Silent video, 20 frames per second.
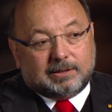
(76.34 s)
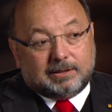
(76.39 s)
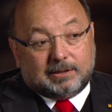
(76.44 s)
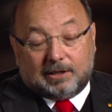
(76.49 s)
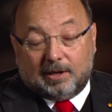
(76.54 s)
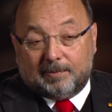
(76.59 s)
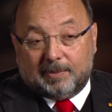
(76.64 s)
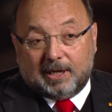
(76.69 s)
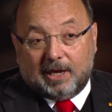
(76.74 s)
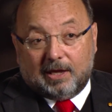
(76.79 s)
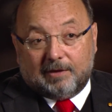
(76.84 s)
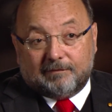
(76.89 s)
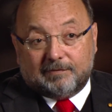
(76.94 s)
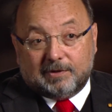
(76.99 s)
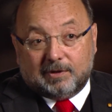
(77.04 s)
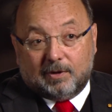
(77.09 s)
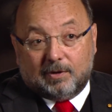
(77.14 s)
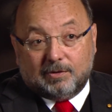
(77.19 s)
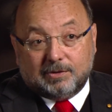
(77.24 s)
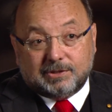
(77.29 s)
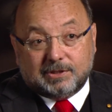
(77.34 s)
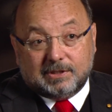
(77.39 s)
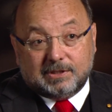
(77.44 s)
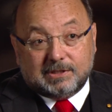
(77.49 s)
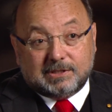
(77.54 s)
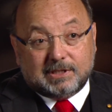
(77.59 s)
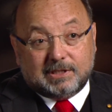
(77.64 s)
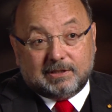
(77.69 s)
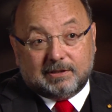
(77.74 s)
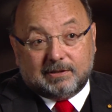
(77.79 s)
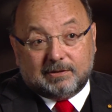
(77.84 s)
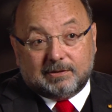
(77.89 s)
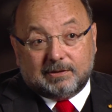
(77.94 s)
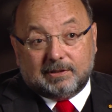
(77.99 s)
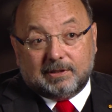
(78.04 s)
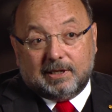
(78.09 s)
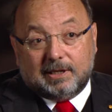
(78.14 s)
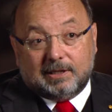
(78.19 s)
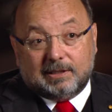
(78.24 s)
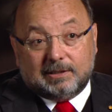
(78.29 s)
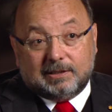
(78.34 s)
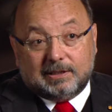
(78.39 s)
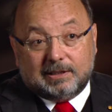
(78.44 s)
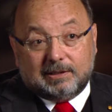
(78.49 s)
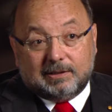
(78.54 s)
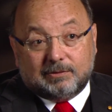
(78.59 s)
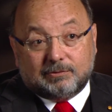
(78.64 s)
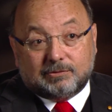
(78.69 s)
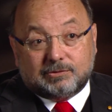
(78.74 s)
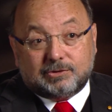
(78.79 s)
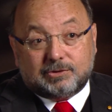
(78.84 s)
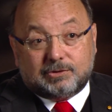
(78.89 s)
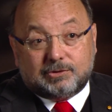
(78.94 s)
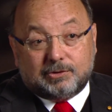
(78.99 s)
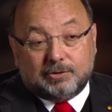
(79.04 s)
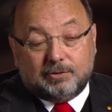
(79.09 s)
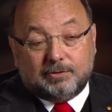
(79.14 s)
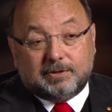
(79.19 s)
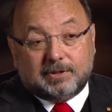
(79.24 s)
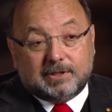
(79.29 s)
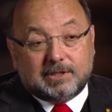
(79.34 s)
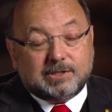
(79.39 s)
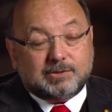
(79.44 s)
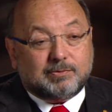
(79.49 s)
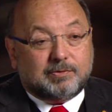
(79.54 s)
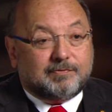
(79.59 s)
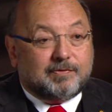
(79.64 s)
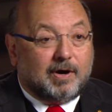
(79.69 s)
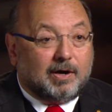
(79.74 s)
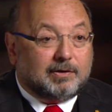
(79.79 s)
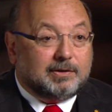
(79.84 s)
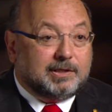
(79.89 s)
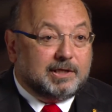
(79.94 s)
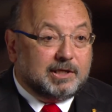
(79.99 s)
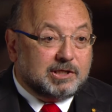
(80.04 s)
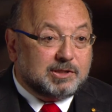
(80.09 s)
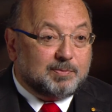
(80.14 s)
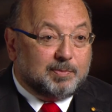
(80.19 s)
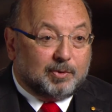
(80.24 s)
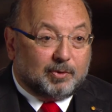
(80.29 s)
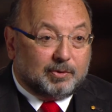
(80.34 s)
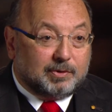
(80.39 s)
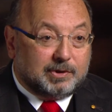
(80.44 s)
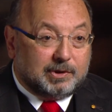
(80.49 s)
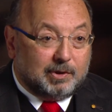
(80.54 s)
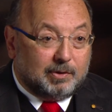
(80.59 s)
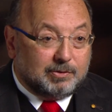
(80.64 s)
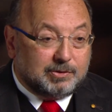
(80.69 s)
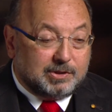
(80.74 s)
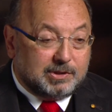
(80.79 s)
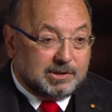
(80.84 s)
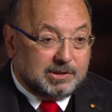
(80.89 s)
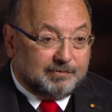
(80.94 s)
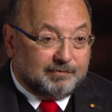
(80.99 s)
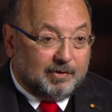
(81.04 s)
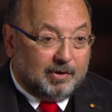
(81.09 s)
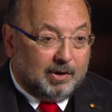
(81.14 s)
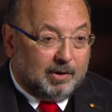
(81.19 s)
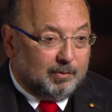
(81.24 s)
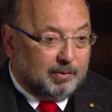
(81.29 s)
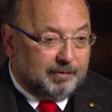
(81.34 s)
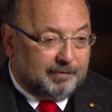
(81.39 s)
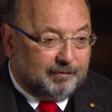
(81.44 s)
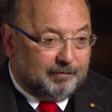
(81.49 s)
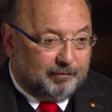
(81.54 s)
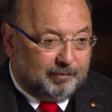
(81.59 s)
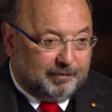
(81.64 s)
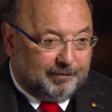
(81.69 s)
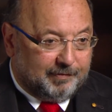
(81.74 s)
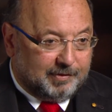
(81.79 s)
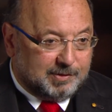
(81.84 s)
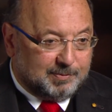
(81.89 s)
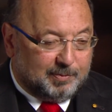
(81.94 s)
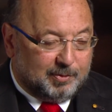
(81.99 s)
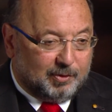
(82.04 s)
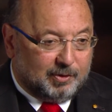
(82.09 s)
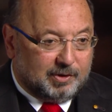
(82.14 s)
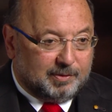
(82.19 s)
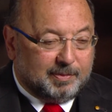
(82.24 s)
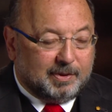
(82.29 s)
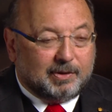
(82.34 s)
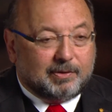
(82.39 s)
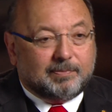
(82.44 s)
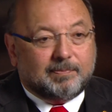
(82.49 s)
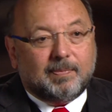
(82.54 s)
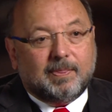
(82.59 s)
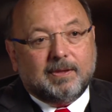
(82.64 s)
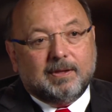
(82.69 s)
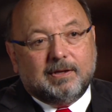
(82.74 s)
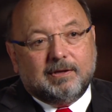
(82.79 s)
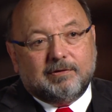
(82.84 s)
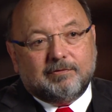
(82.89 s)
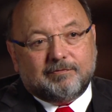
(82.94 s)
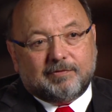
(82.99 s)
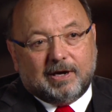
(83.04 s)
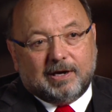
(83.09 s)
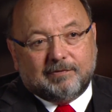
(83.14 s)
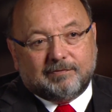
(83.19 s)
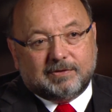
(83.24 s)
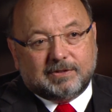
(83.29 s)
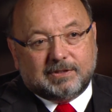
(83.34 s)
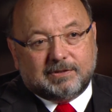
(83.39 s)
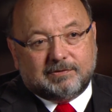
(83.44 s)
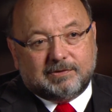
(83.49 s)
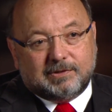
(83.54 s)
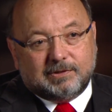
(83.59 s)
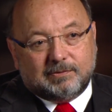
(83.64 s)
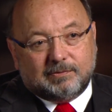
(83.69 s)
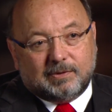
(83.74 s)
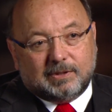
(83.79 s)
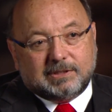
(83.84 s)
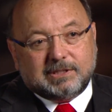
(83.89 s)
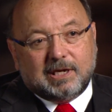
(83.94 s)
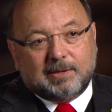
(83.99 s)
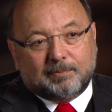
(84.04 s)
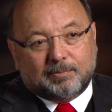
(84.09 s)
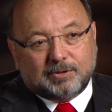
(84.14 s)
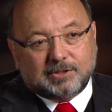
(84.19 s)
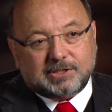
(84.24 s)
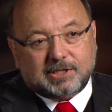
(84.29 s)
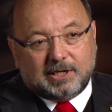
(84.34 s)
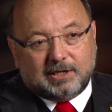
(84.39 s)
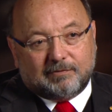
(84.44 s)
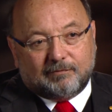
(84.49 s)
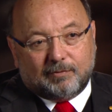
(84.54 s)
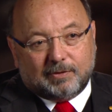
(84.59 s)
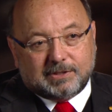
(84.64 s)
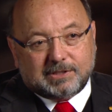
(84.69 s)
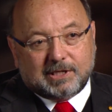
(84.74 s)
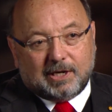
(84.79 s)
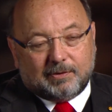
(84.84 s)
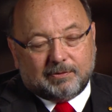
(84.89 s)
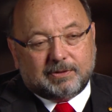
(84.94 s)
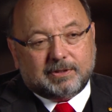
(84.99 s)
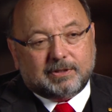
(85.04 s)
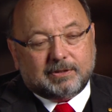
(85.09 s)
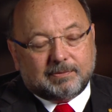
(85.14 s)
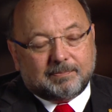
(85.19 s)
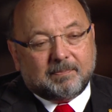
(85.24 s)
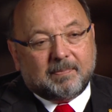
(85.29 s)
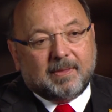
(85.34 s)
coming out of the oceans, and the truth is we've hardly explored the oceans of all. We've explored about 5 to 10% of what's out there.